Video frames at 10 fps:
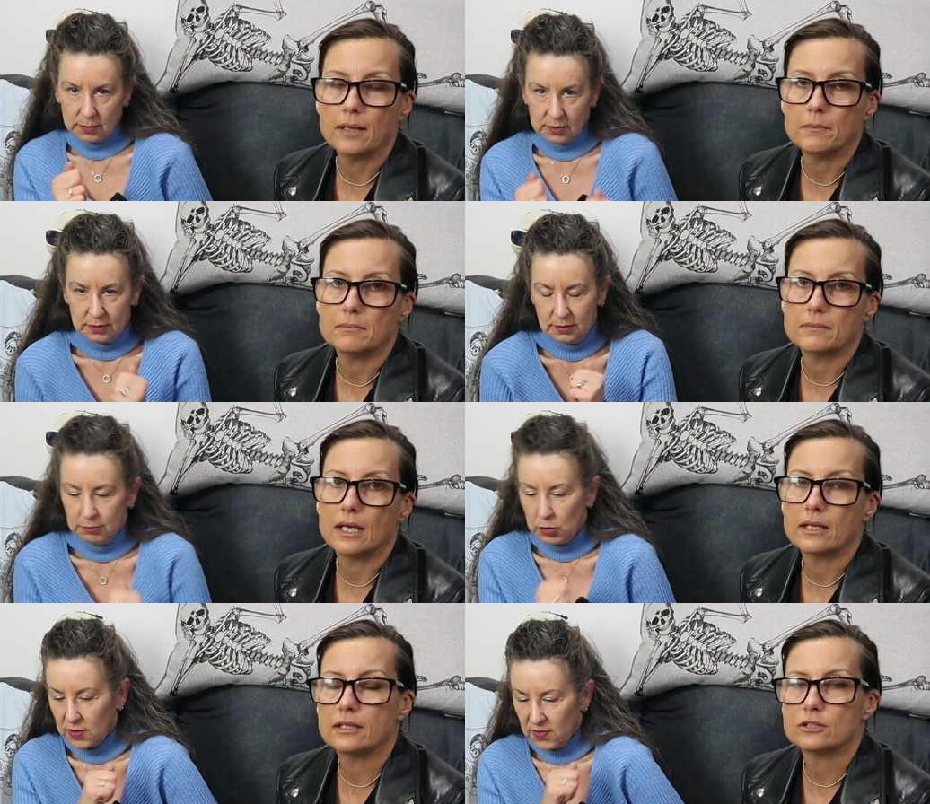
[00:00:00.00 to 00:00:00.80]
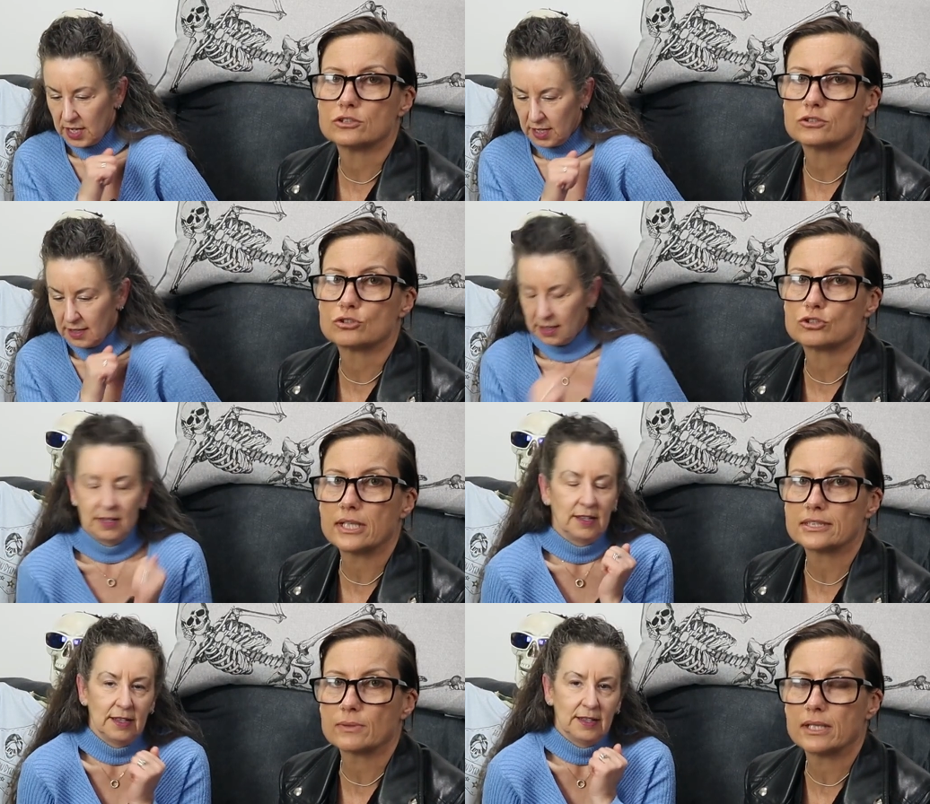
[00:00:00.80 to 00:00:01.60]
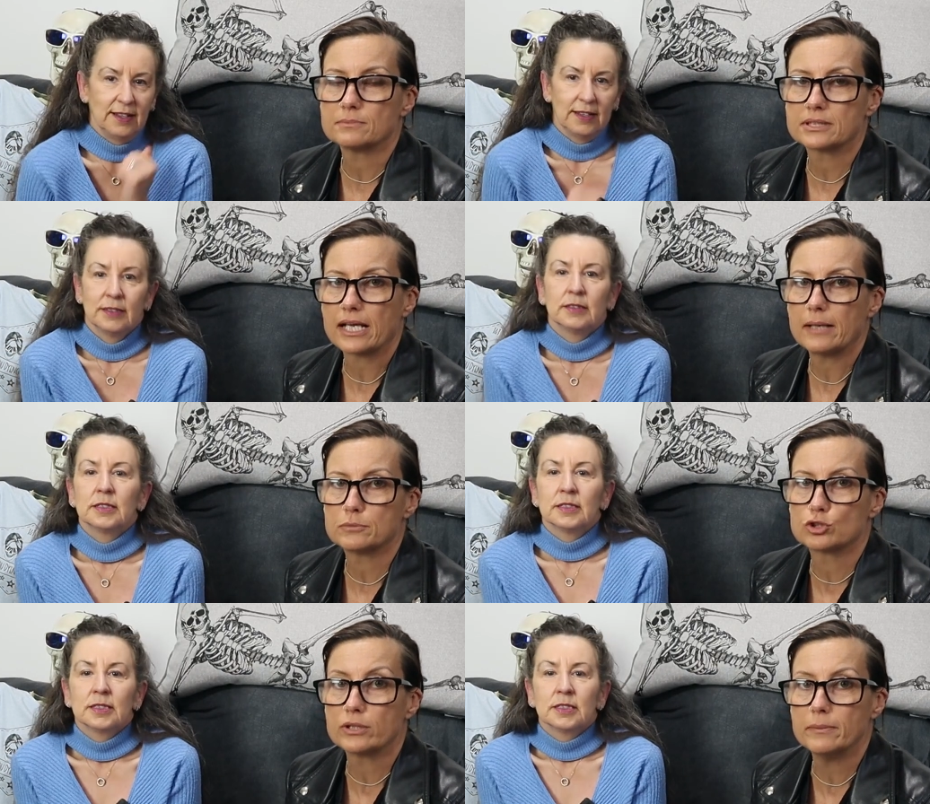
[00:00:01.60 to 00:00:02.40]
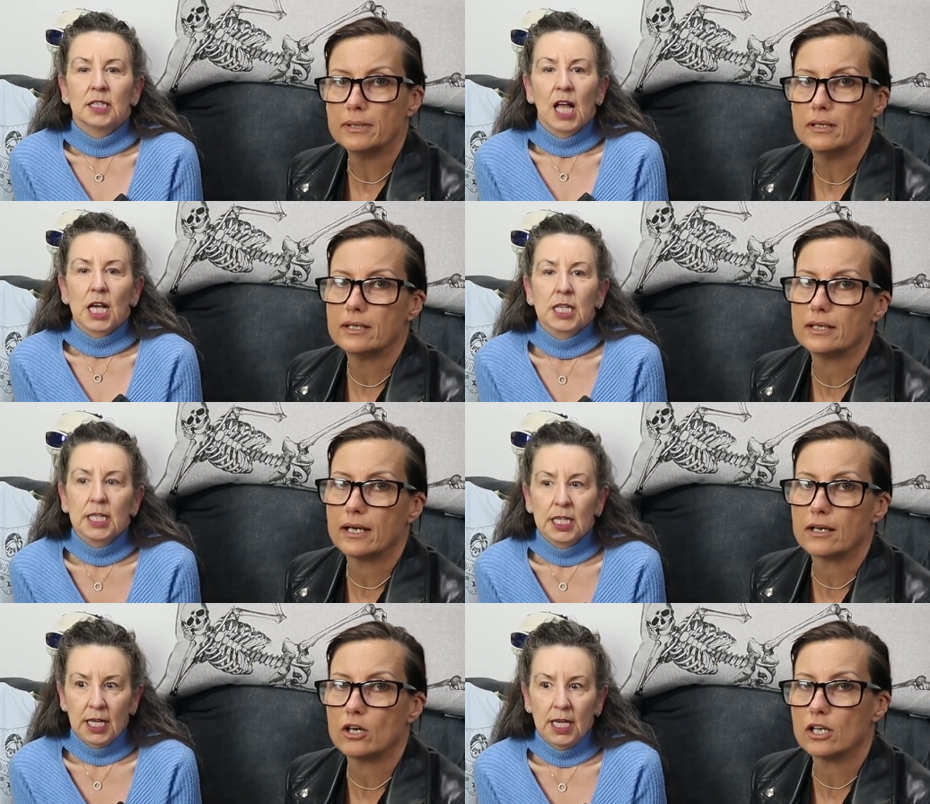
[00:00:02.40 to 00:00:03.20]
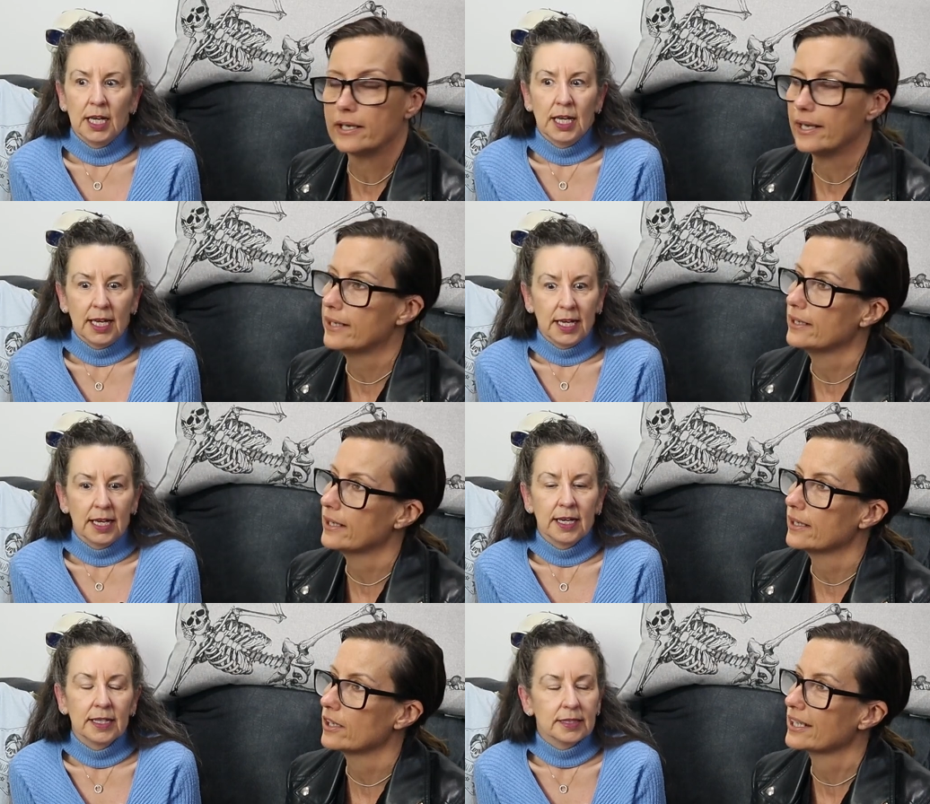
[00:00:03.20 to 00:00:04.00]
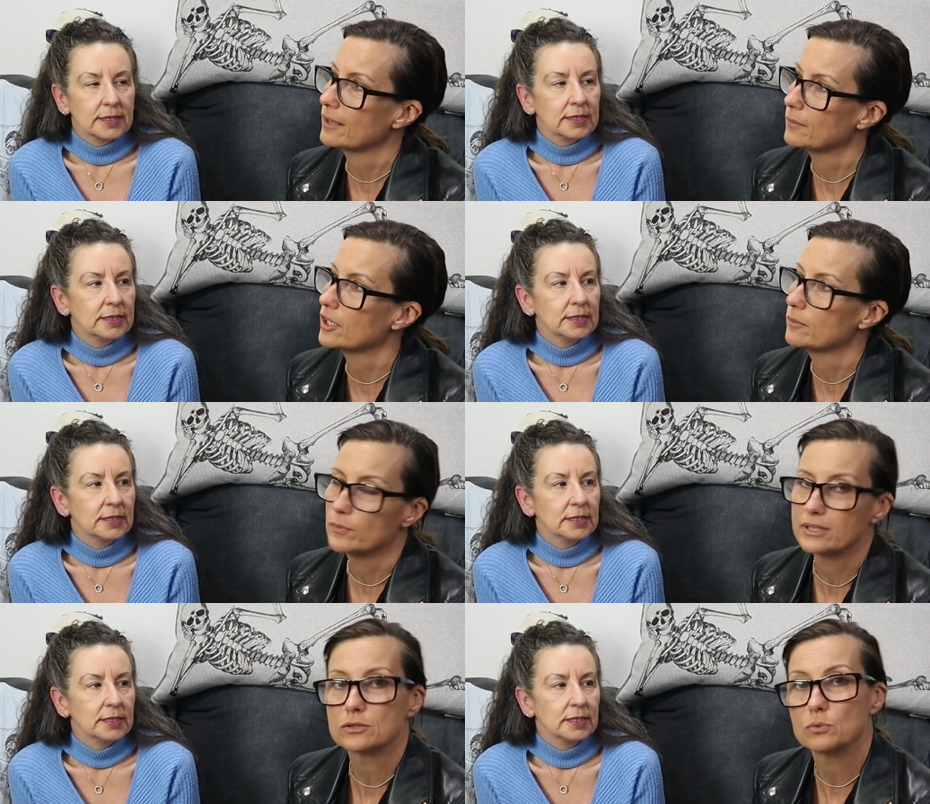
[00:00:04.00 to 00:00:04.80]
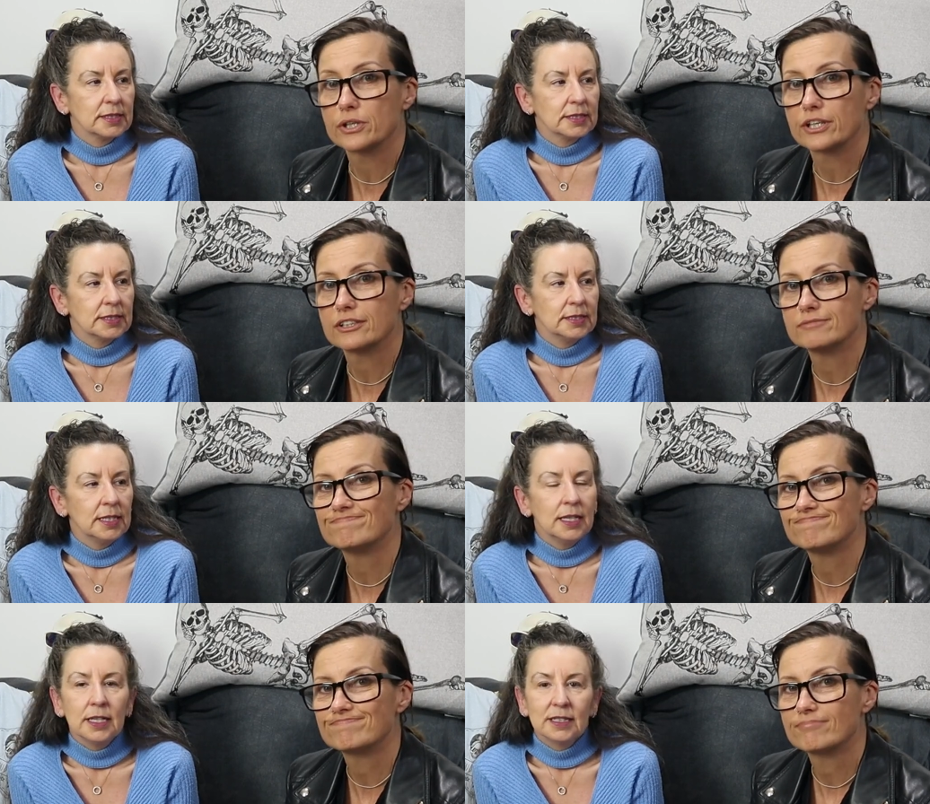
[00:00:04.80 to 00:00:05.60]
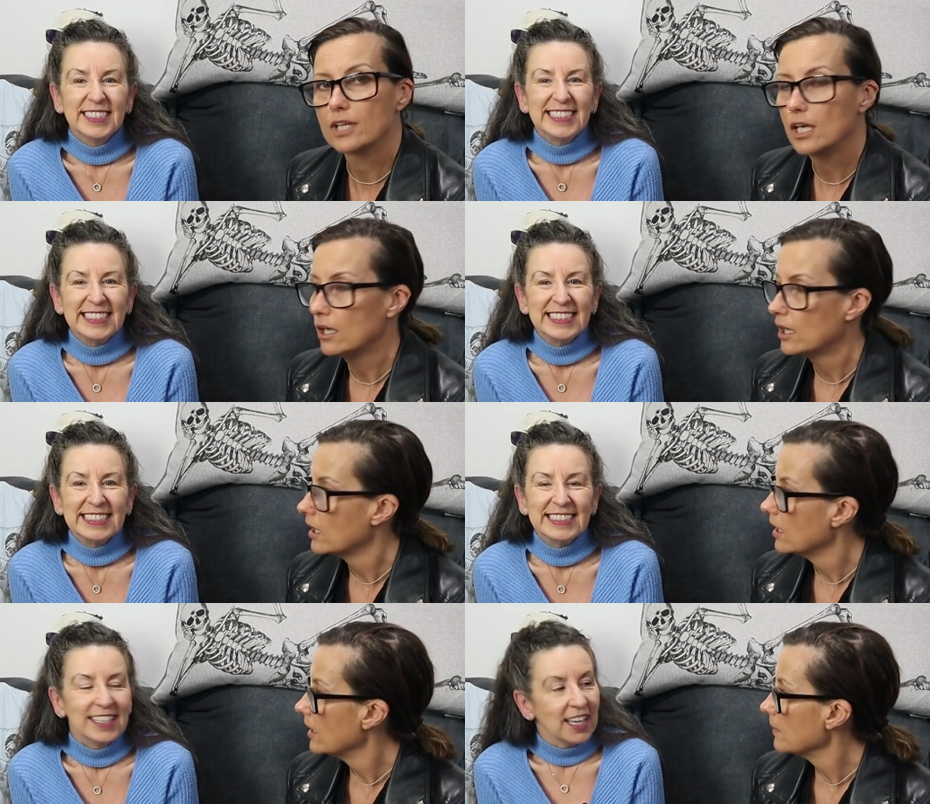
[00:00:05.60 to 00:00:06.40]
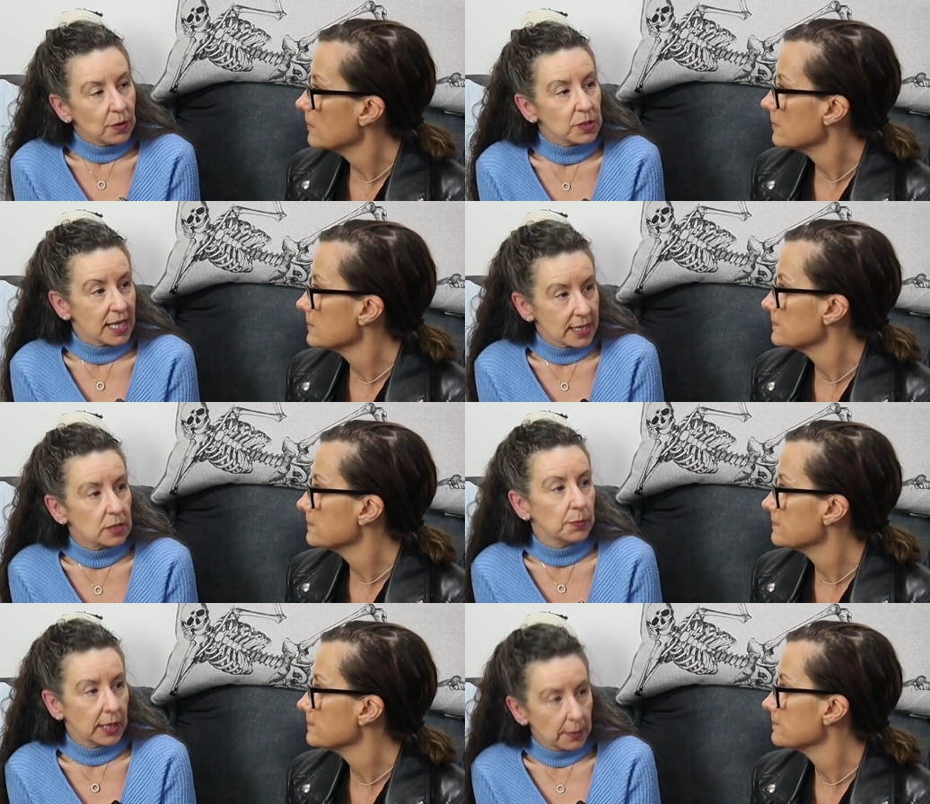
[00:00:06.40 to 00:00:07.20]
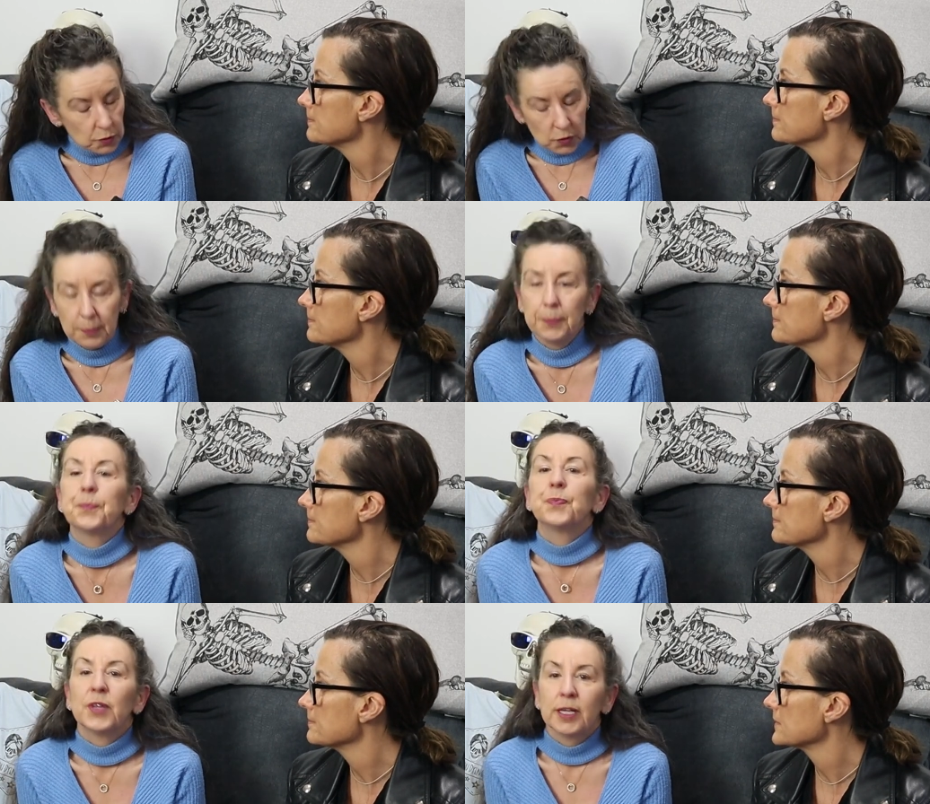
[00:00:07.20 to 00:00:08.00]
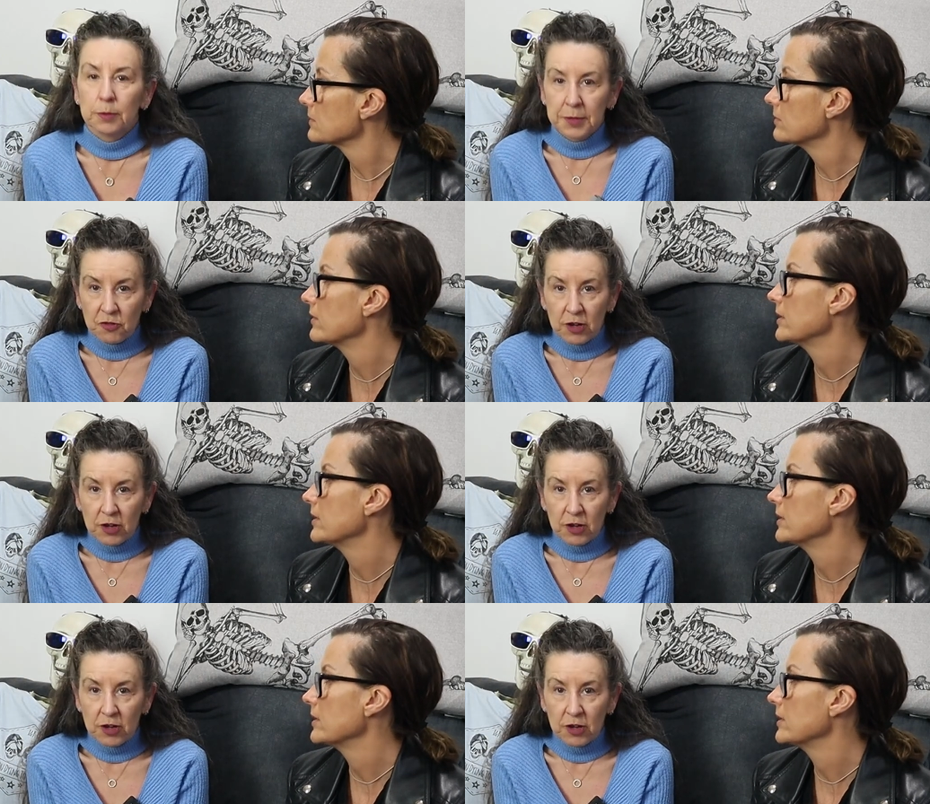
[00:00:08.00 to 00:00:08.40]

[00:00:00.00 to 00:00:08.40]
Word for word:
Speaker 1: Yep. Oh, and motivating. Then Trace went up to Cape Trib and had yes. a holiday, and I came home and went to work.
Speaker 2: Yeah, oh, yeah, it was nice up Cape Trib. Mm,
Speaker 1: yeah, with the